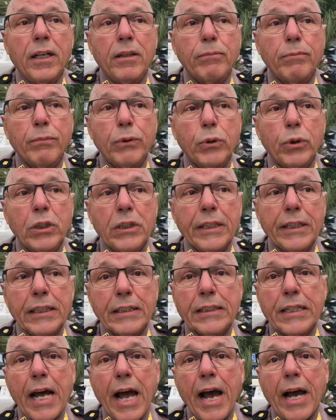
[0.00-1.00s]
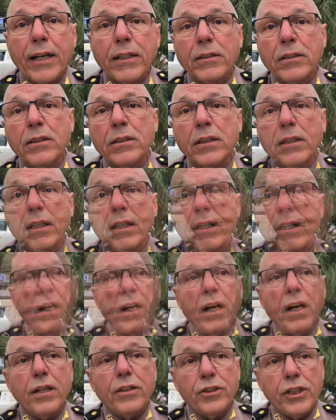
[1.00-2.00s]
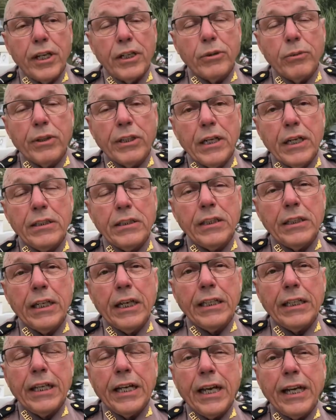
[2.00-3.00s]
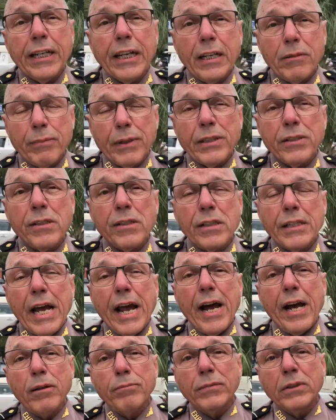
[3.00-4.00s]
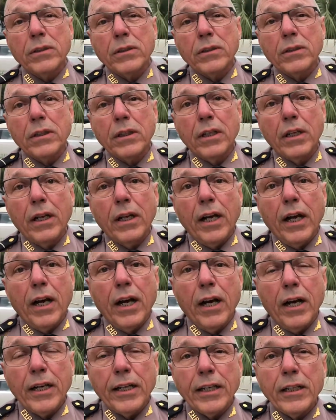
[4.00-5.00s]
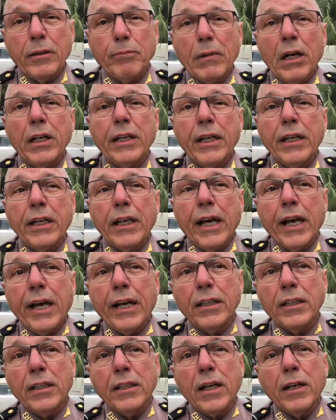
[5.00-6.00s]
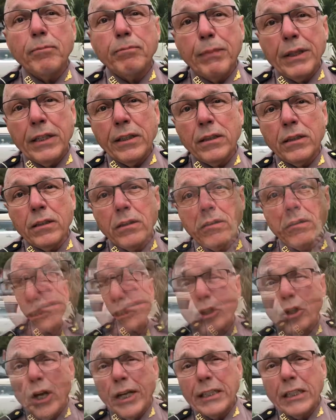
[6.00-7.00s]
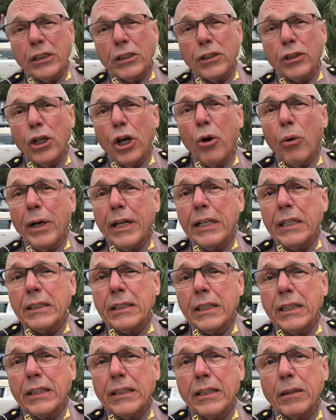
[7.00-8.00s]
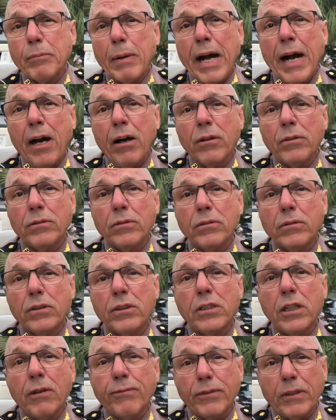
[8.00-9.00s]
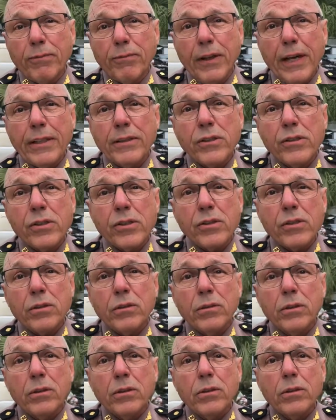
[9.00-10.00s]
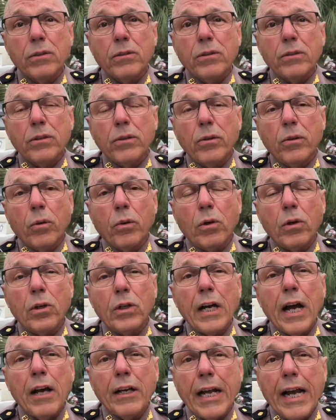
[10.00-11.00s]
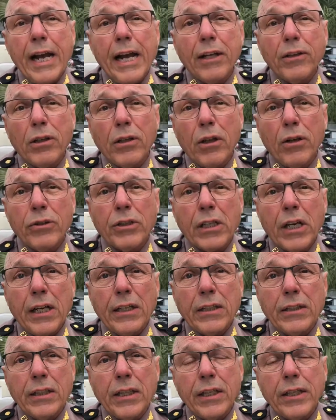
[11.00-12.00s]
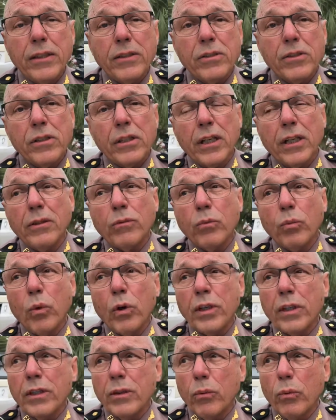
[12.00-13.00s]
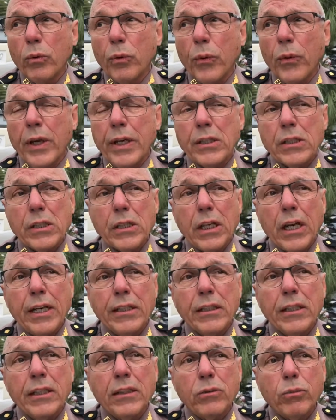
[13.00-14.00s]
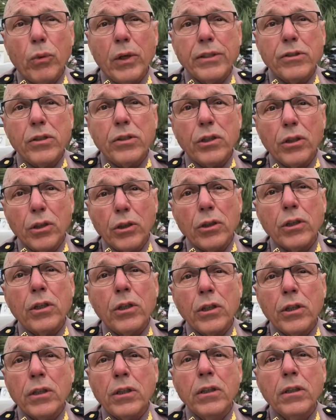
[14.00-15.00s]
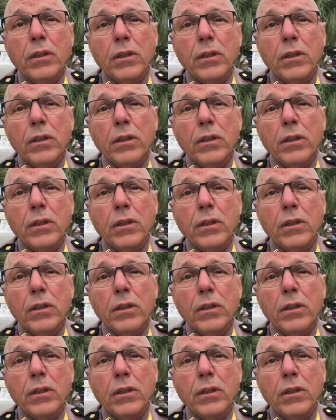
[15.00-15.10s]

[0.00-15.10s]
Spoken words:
brutally attacked in January 1988. I'd been stabbed in a mugging and beaten. You know, I didn't know anything about self-defense or how to handle those kind of things. And one of the things that I did was to learn